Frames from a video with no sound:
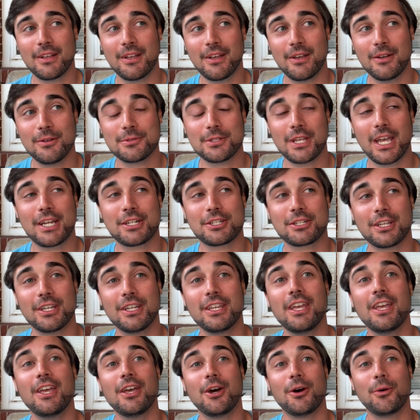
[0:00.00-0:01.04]
It was actually,
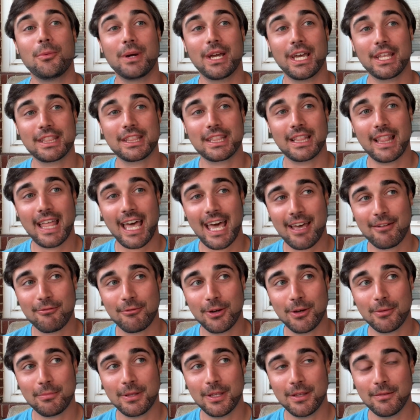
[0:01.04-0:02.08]
we got the live
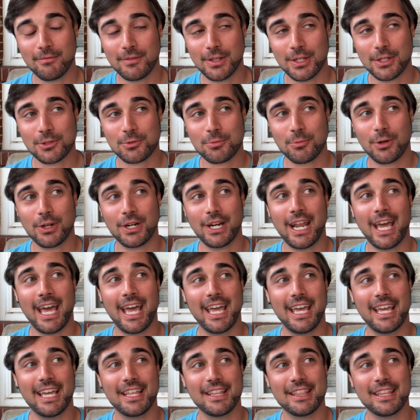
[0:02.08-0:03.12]
well pump finished one night,
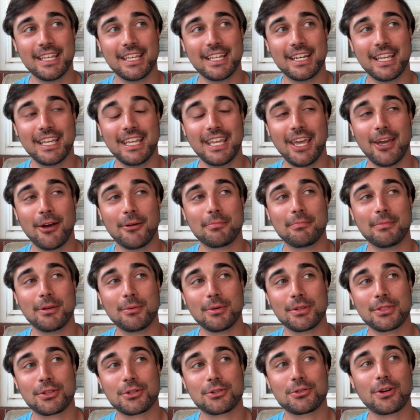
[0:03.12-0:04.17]
and then he helped me
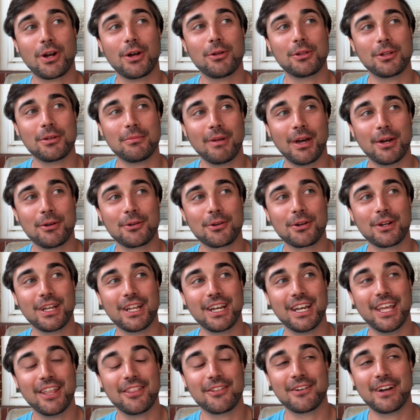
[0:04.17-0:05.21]
with the trolling motor
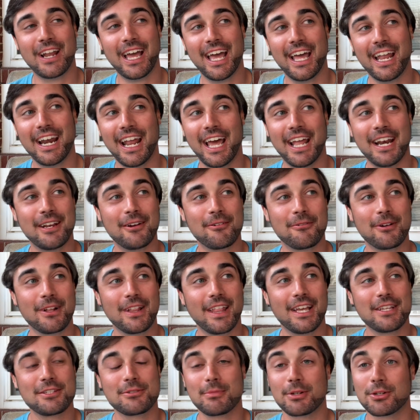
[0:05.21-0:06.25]
another night, and I didn't
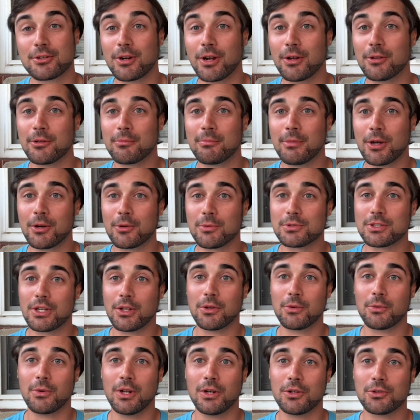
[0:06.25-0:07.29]
realize my trolling motor was only
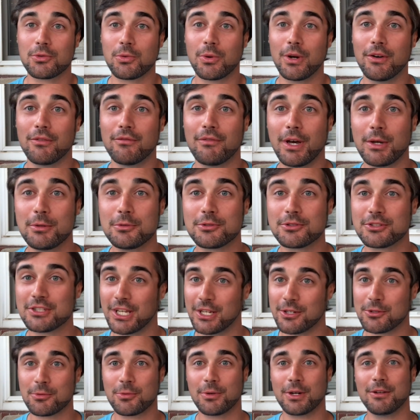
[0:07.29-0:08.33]
running 12 volts instead
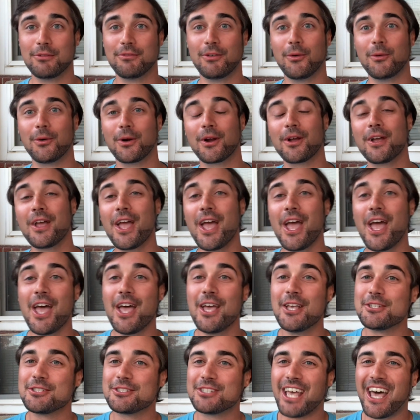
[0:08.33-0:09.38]
of 24.
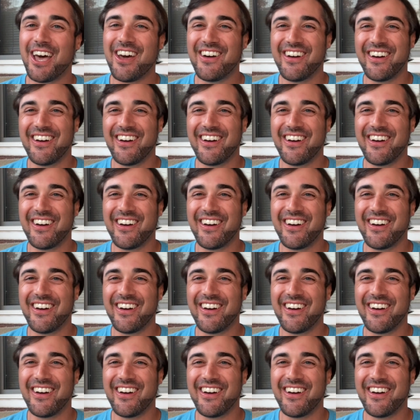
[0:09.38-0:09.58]
So